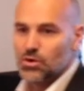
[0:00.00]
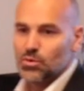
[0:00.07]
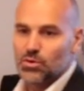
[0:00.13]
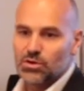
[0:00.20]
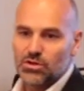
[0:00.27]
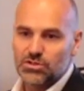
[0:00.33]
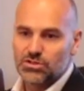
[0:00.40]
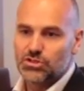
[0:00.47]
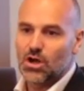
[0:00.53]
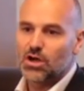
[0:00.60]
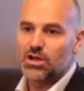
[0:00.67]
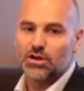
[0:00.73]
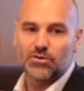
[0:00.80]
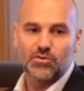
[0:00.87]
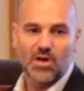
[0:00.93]
want to
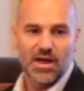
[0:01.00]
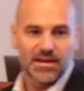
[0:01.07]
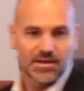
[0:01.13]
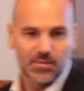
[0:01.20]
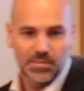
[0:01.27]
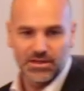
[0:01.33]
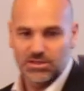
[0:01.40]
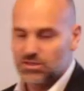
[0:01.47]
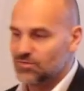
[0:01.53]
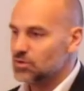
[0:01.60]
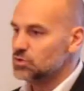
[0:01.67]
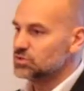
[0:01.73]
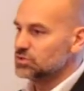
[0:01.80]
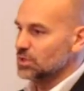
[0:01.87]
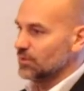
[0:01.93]
Docker run a bunch of
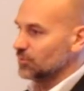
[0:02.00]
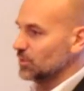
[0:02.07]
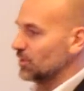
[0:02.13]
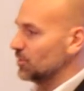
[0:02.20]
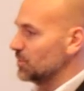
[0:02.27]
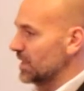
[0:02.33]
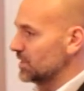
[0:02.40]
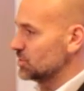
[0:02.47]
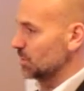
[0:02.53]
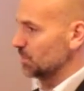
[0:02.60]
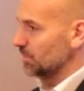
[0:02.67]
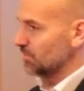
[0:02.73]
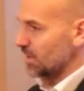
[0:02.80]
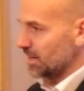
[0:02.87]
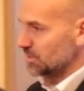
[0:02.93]
new software on my
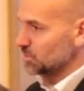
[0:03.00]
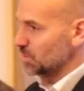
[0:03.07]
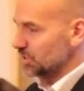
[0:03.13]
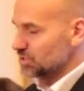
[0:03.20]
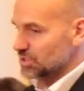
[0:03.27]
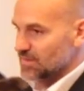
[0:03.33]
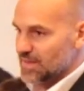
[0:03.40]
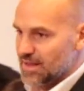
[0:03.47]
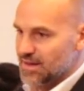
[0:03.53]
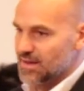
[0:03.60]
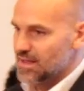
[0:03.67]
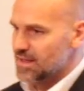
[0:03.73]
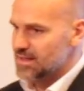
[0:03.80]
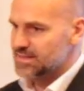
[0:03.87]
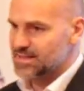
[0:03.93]
Docker rack switch and then
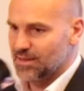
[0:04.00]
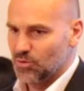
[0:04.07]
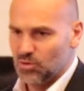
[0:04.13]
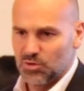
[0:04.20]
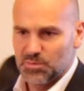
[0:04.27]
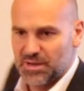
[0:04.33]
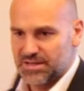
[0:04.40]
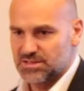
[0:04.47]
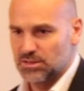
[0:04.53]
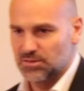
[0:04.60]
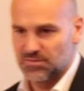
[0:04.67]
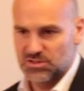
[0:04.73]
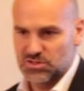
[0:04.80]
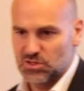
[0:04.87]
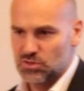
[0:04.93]
tell all my
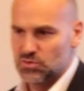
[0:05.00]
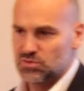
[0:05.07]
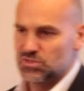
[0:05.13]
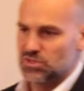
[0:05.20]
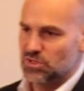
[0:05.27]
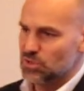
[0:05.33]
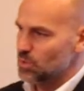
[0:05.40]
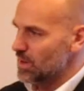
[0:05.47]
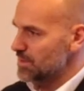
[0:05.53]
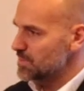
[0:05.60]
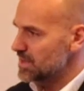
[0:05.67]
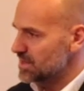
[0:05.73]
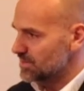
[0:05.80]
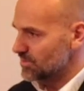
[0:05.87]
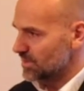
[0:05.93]
servers to use the new IP